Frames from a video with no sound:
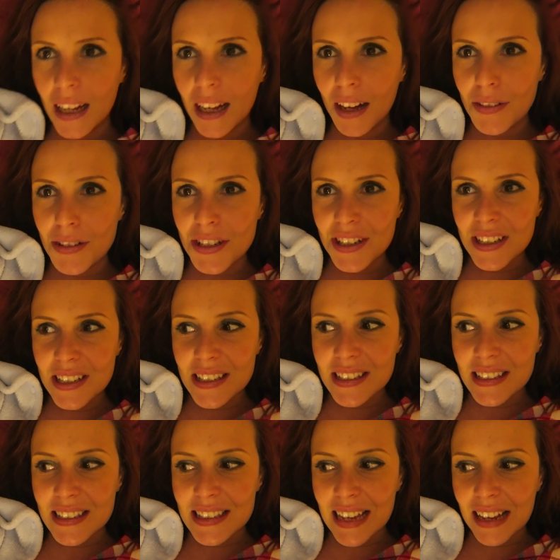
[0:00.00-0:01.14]
I was
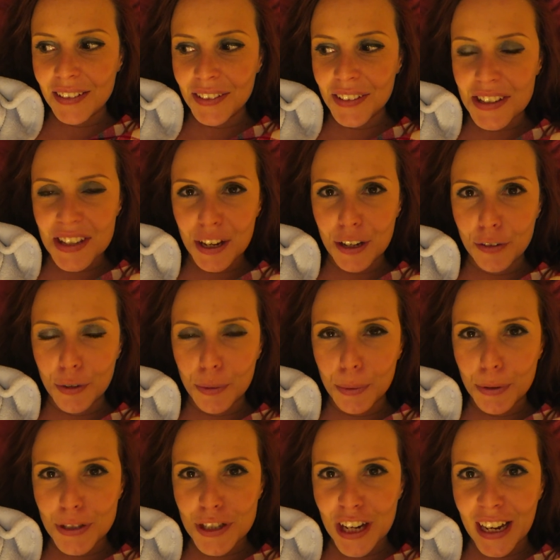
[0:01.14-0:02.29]
just sat on the sofa
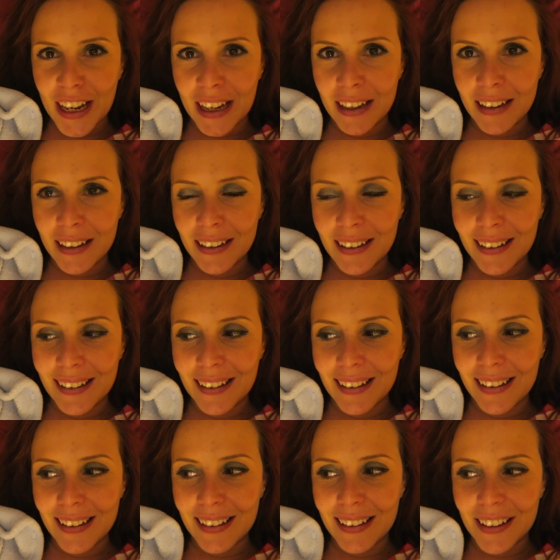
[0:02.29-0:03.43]
watching
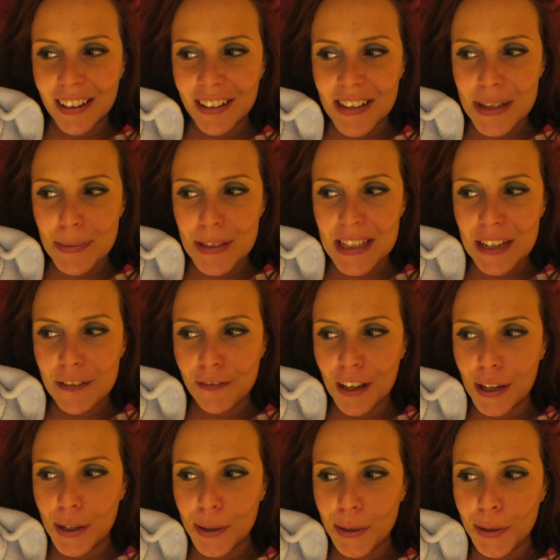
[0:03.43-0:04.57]
a Christmassy
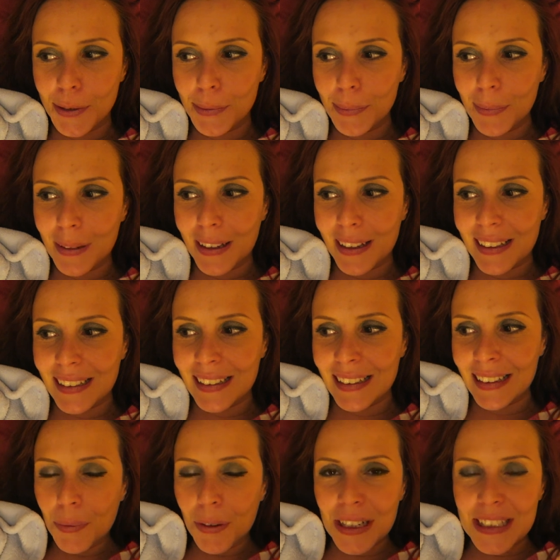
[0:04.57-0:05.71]
film
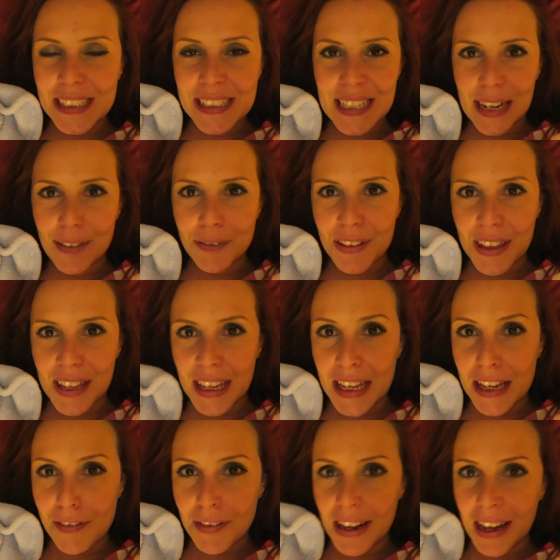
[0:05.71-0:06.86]
and winding down for the
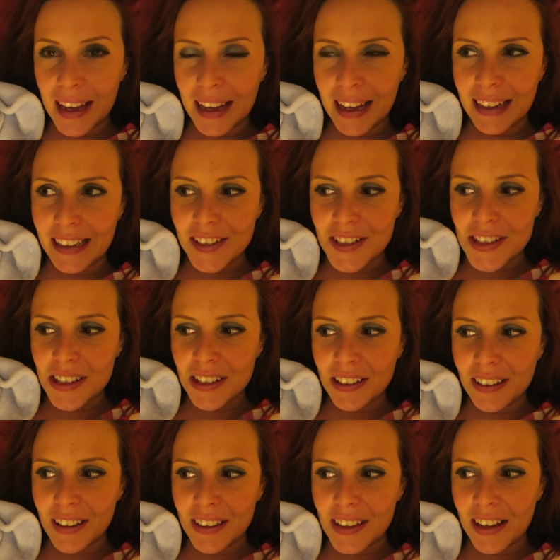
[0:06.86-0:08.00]
evening, and
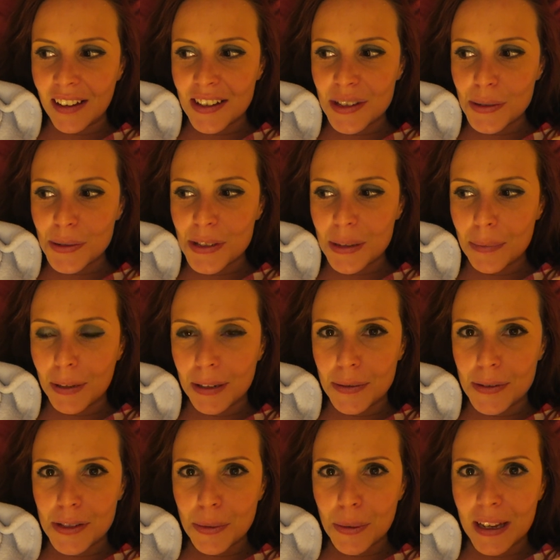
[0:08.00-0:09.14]
I think I saw someone else
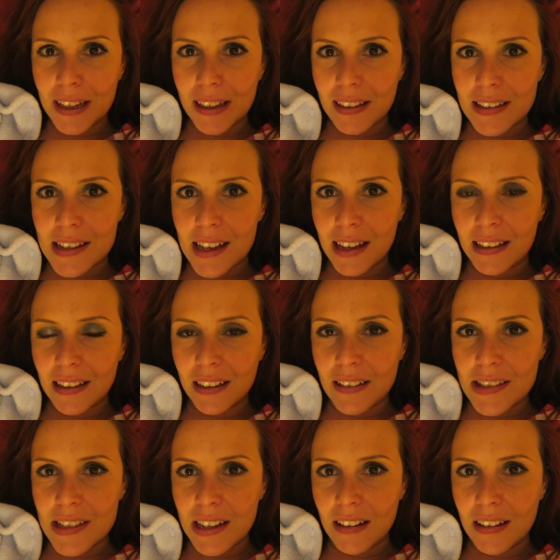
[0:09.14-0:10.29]
tweet saying that it
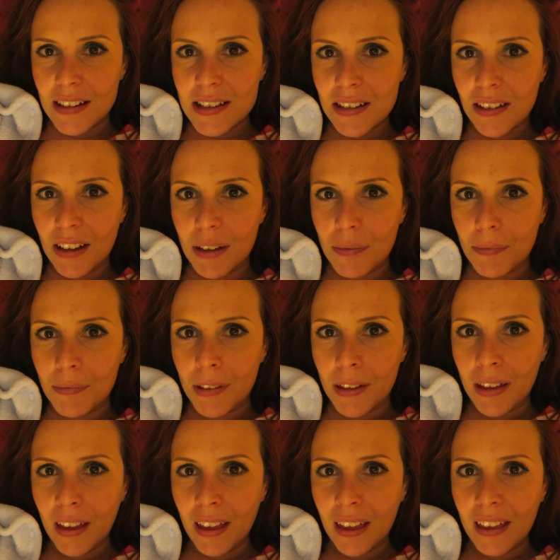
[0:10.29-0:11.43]
was the last time
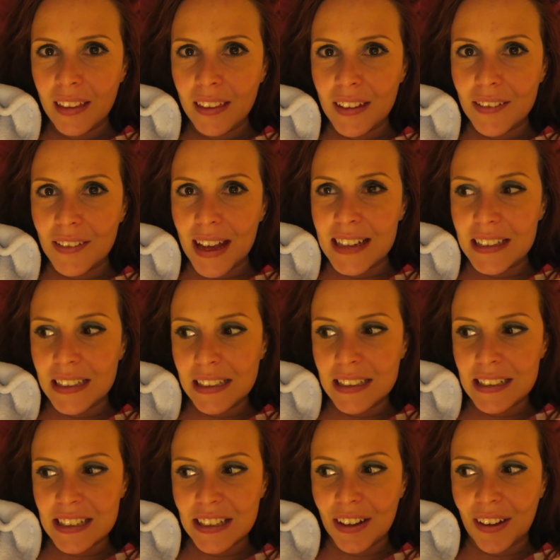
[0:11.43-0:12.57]
they're editing
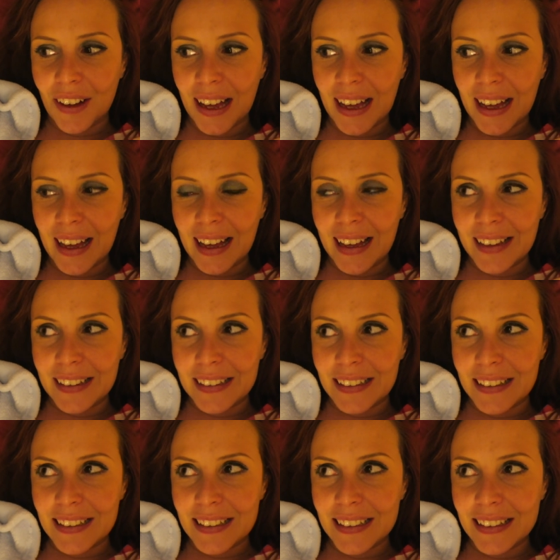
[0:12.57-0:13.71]
tonight
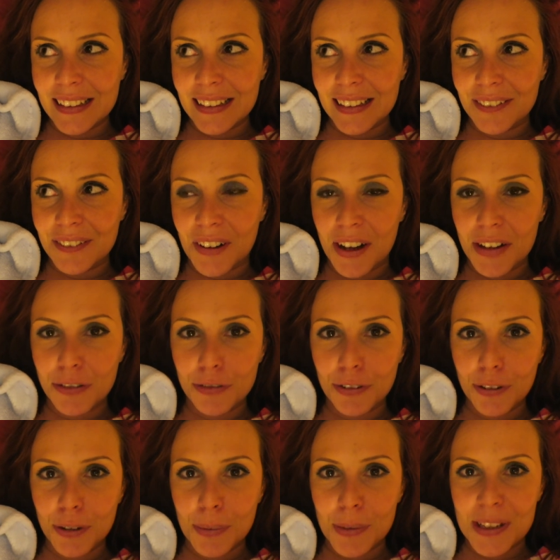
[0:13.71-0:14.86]
and the final
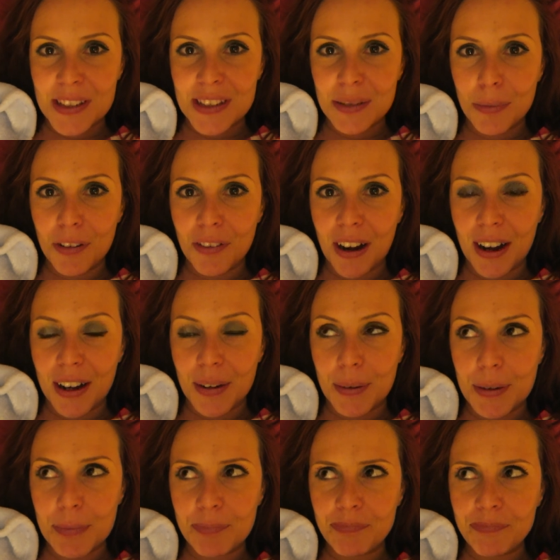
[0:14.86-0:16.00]
Vlogmas tomorrow,
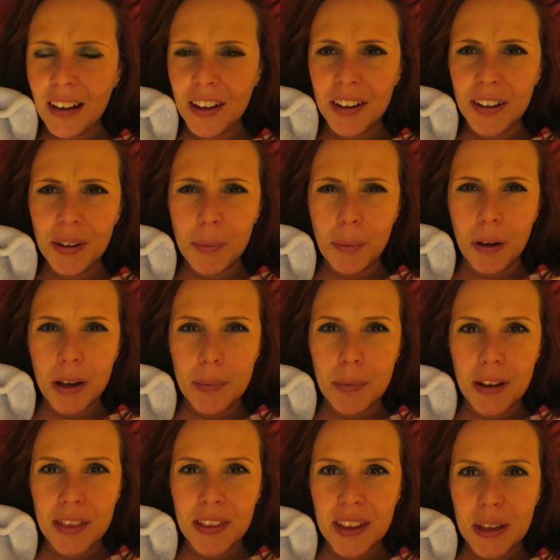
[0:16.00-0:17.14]
and I don't know why, but
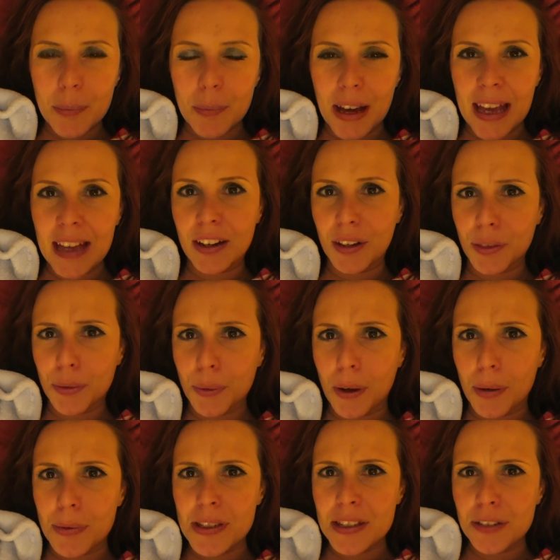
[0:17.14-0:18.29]
I think in my head I thought I
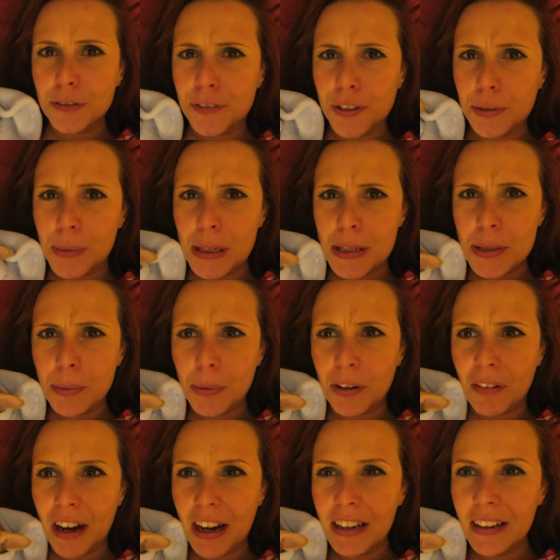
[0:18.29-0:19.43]
was still filming
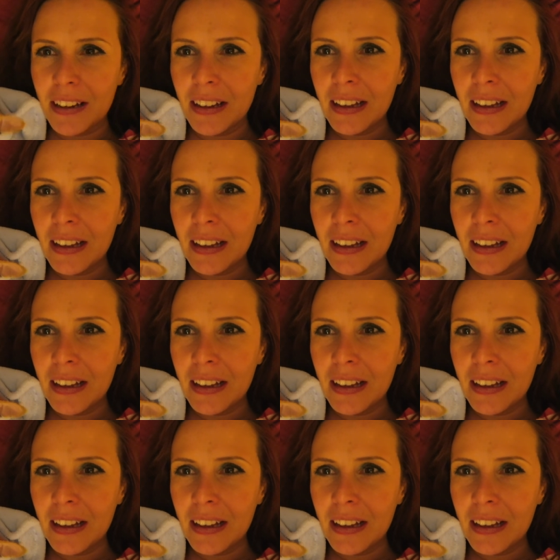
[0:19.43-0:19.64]
tomorrow,